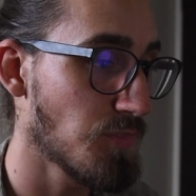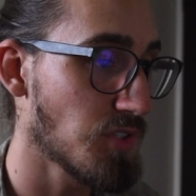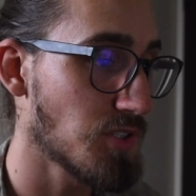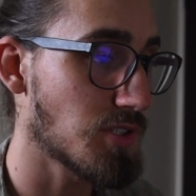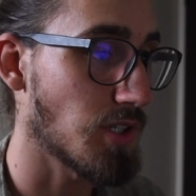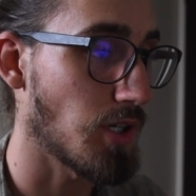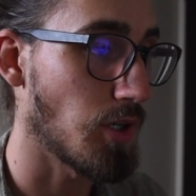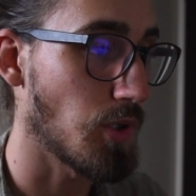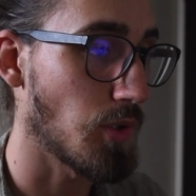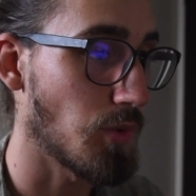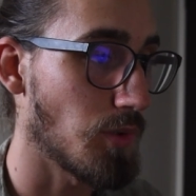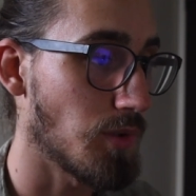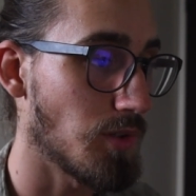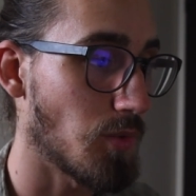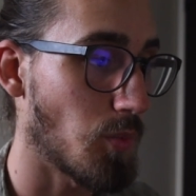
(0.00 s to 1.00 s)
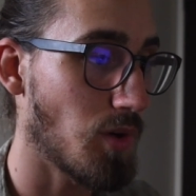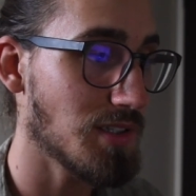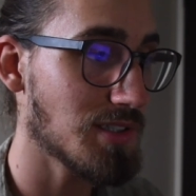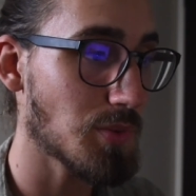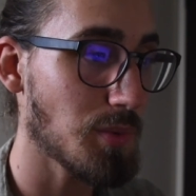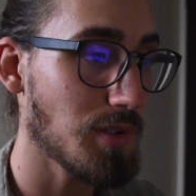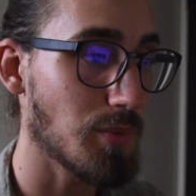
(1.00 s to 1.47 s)
So
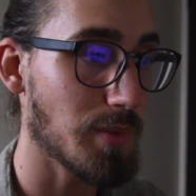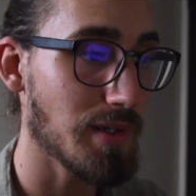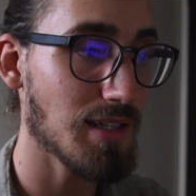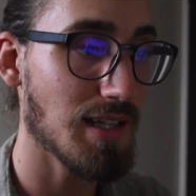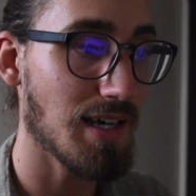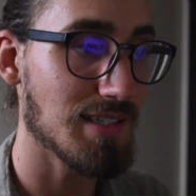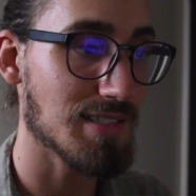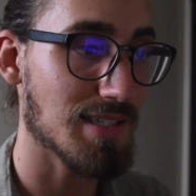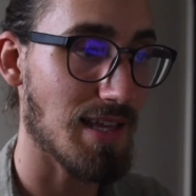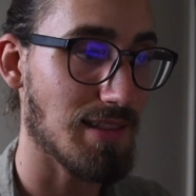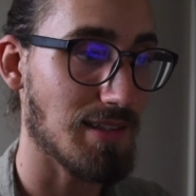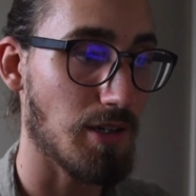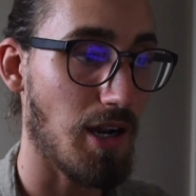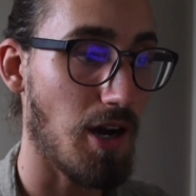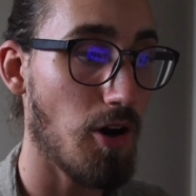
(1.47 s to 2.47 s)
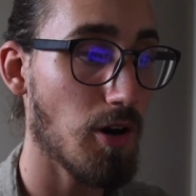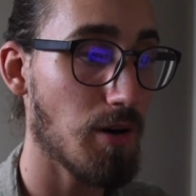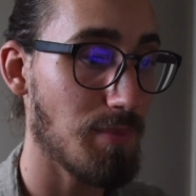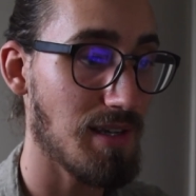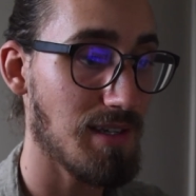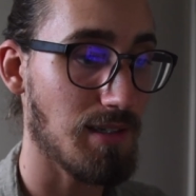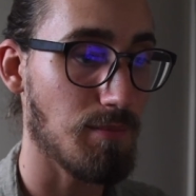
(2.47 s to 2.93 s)
once we realize that they are
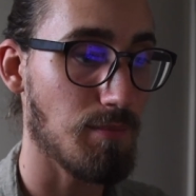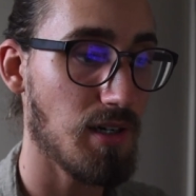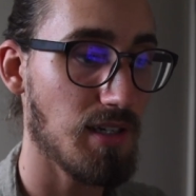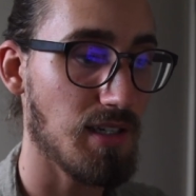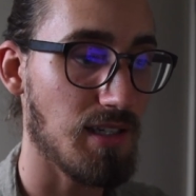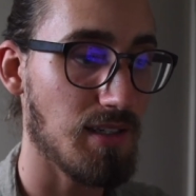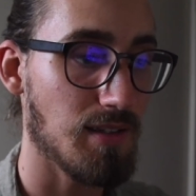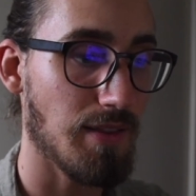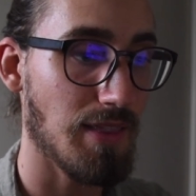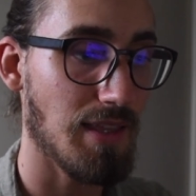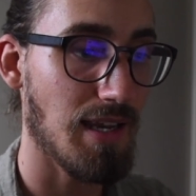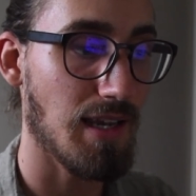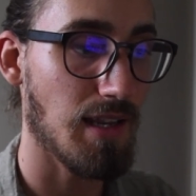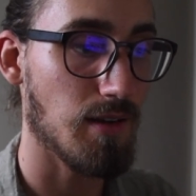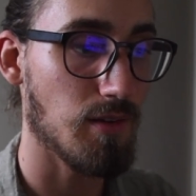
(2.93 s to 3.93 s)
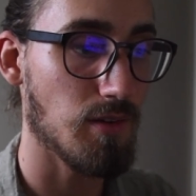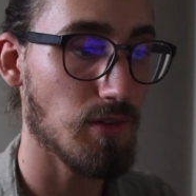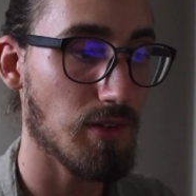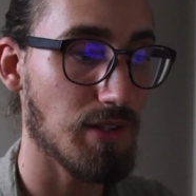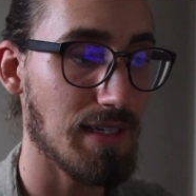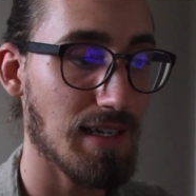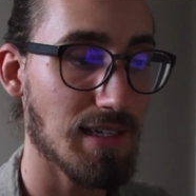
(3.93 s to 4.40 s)
making money, then
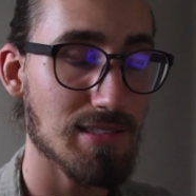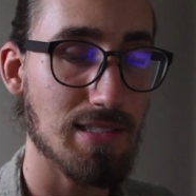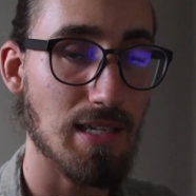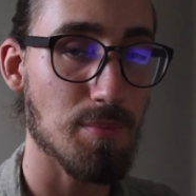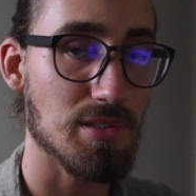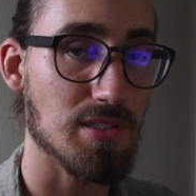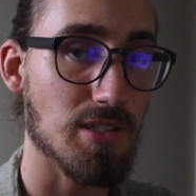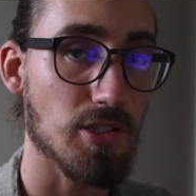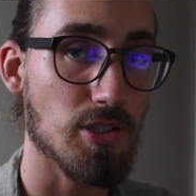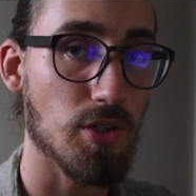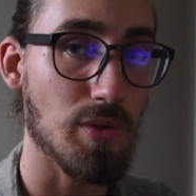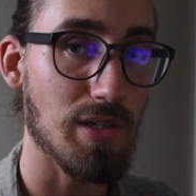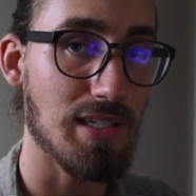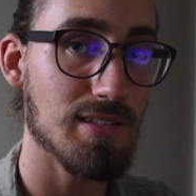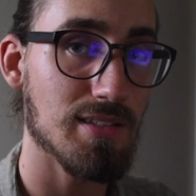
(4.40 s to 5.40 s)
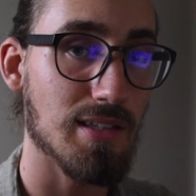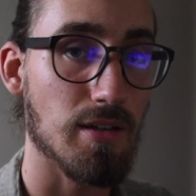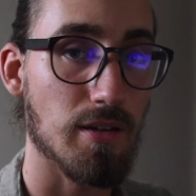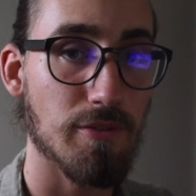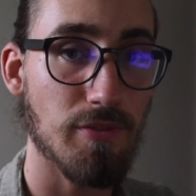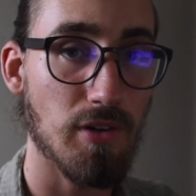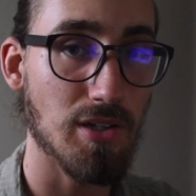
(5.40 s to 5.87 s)
the next step is to go into their
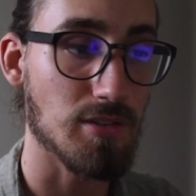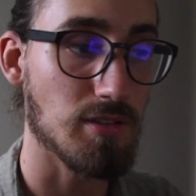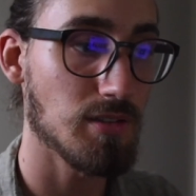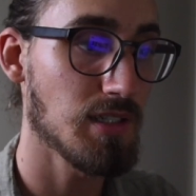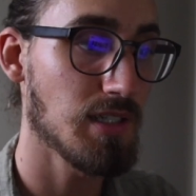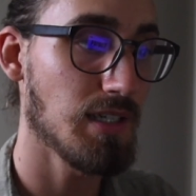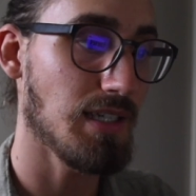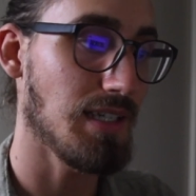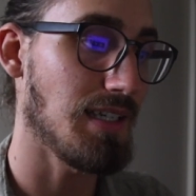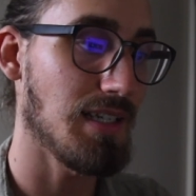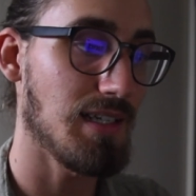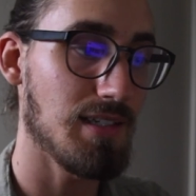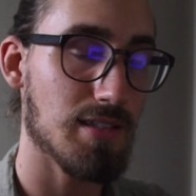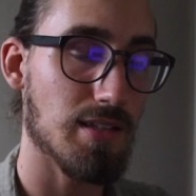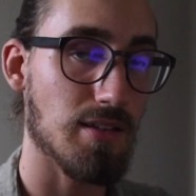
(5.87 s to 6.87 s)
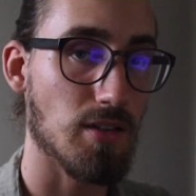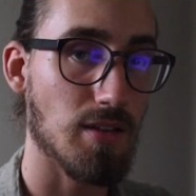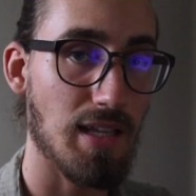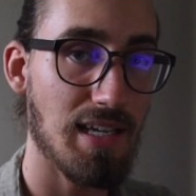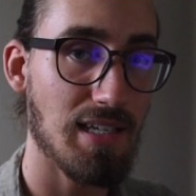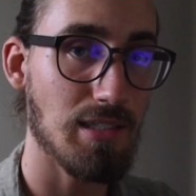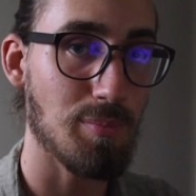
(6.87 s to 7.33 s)
funnel, get into their
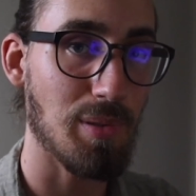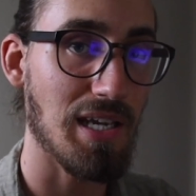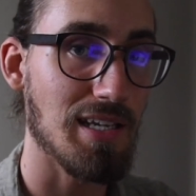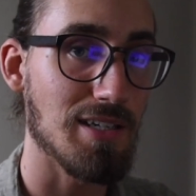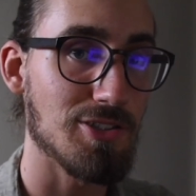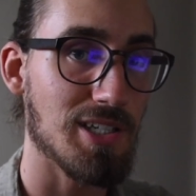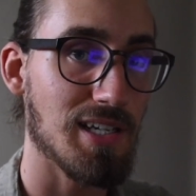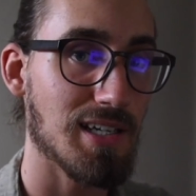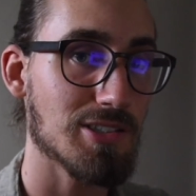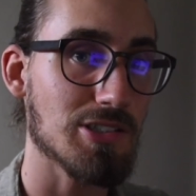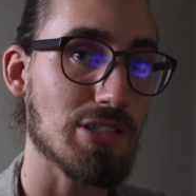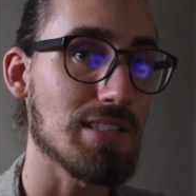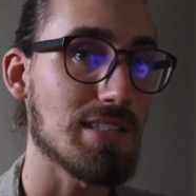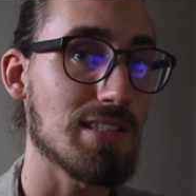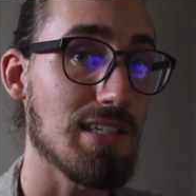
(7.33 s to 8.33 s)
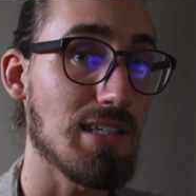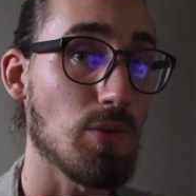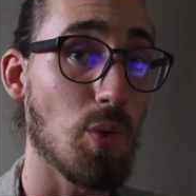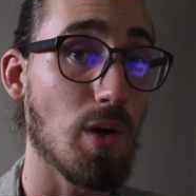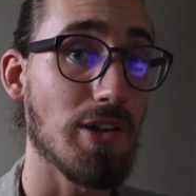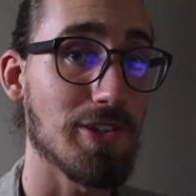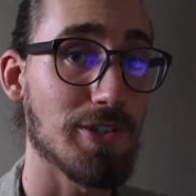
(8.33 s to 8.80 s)
landing page, and actually see
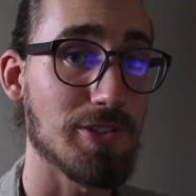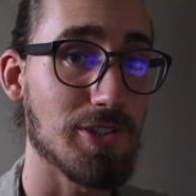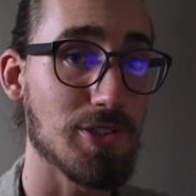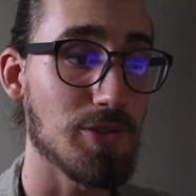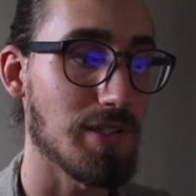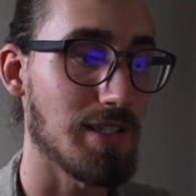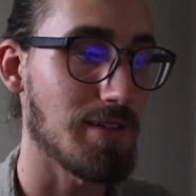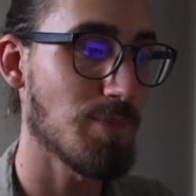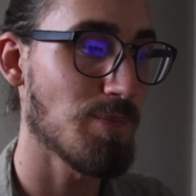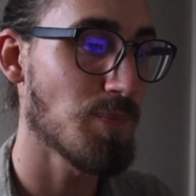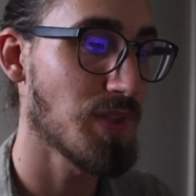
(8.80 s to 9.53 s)
what they're doing.